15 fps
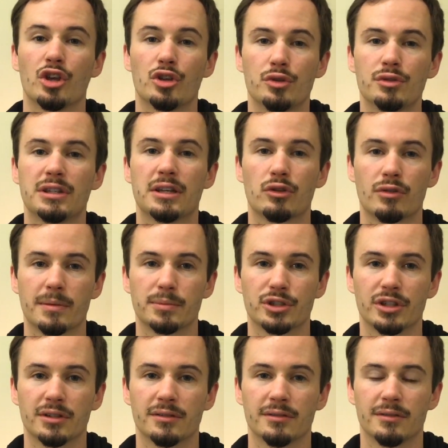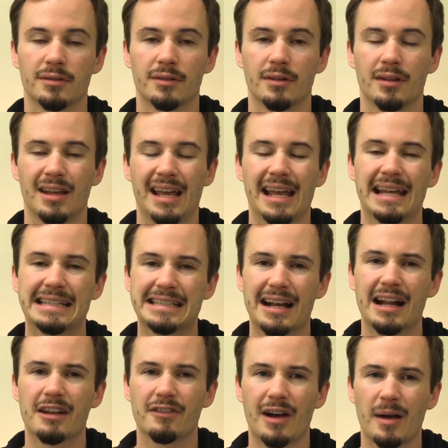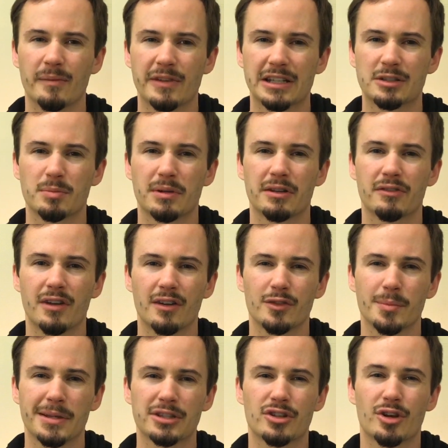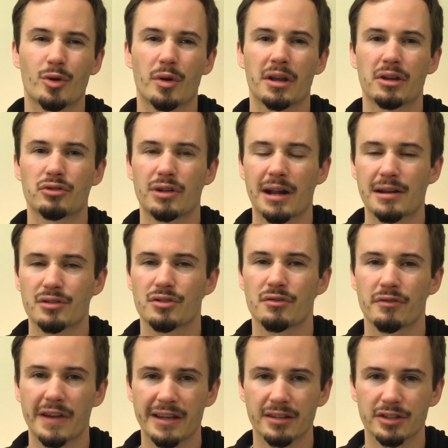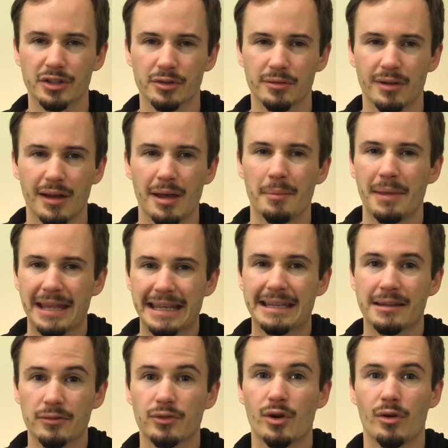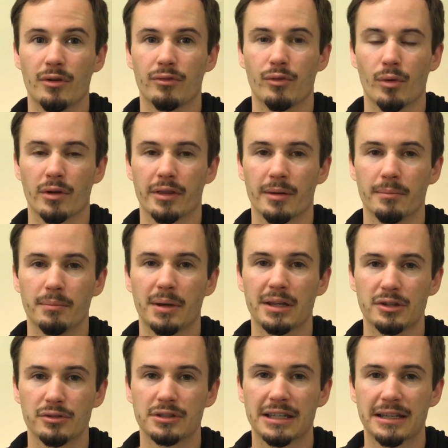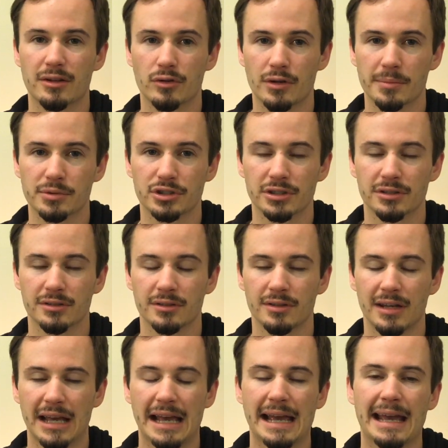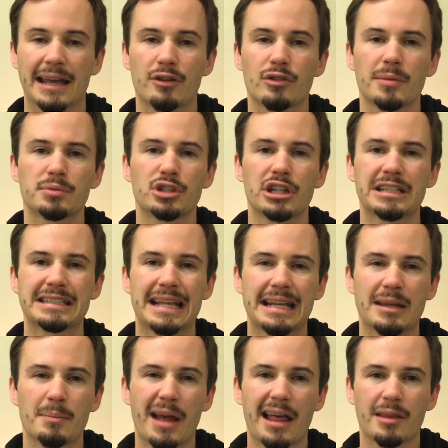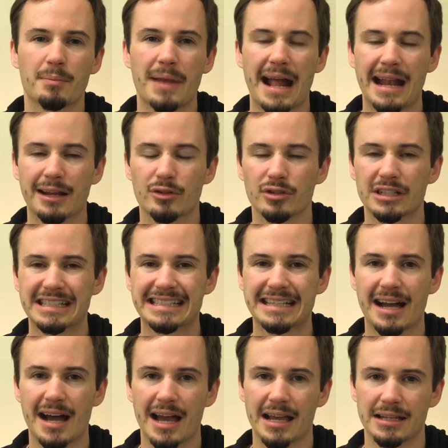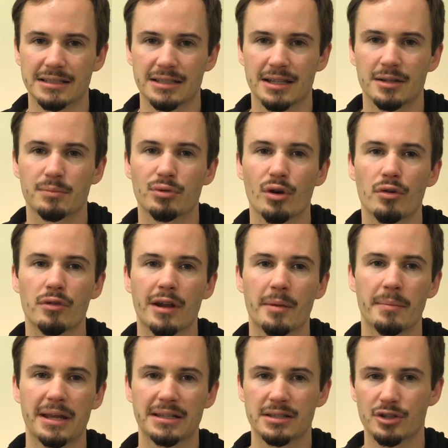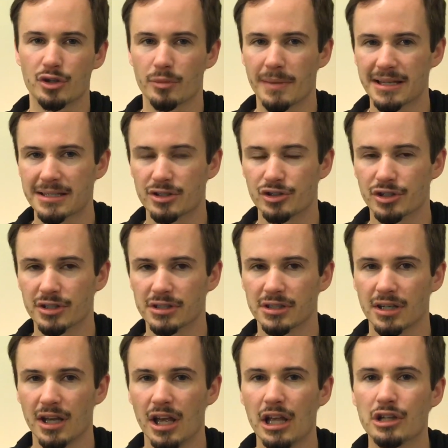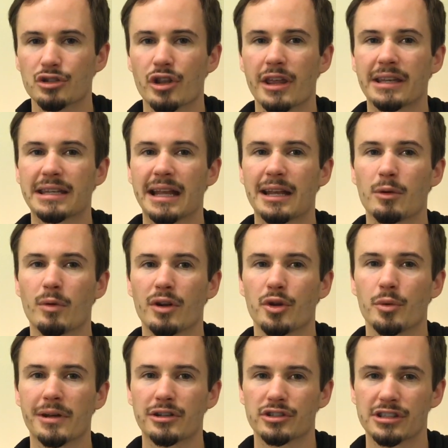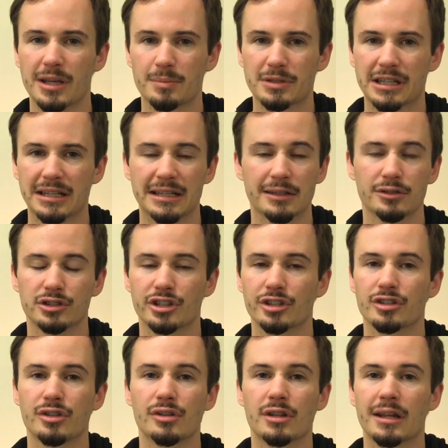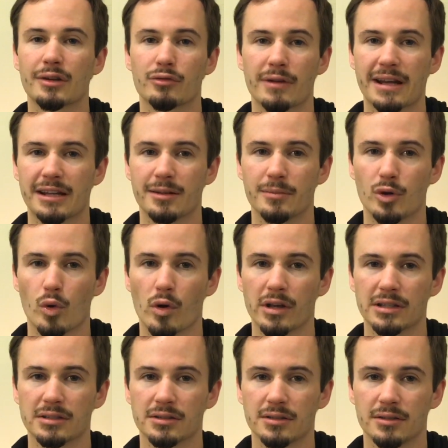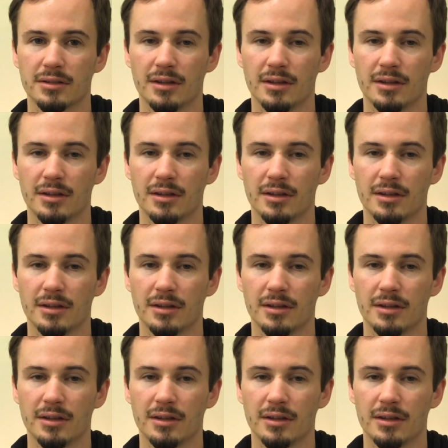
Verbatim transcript: use encryption. It's kind of obvious, but if governments are going to try to surveil you, make it difficult for them by using encryption. Encryption is any mathematical disguise that a program makes to your messages so that to anyone who intercepts it, it'll just look like random noise.